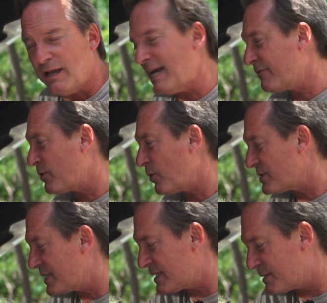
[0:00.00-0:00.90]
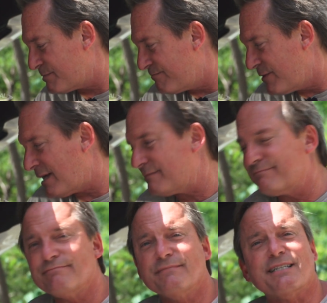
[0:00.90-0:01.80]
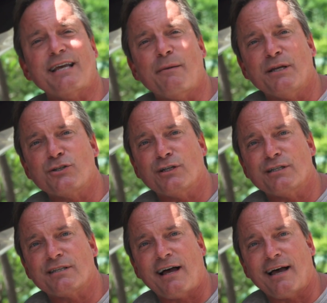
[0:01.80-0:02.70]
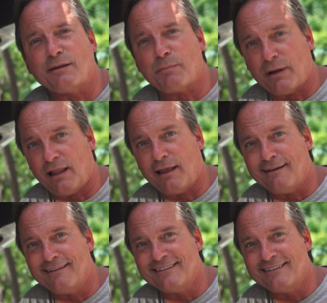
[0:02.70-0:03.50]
And of course, it's, well, the same engine as the Honda Pilot.